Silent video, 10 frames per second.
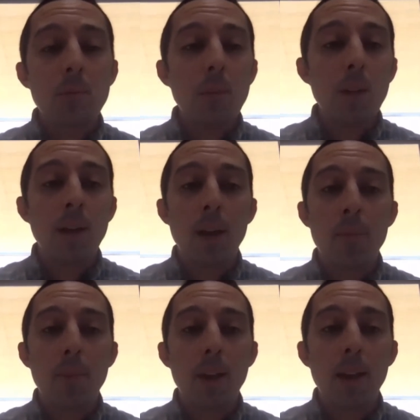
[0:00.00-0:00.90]

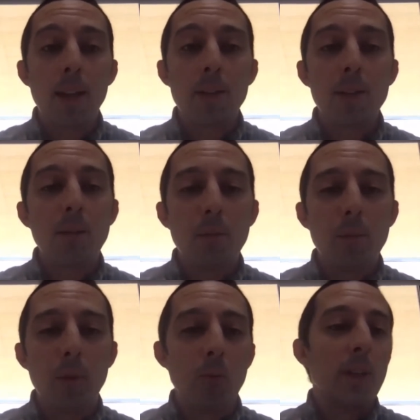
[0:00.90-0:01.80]
And
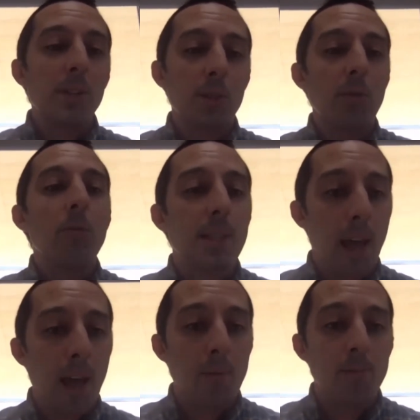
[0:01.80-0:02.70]
if we surface
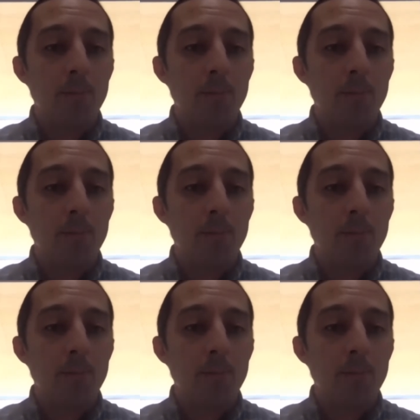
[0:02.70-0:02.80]
that,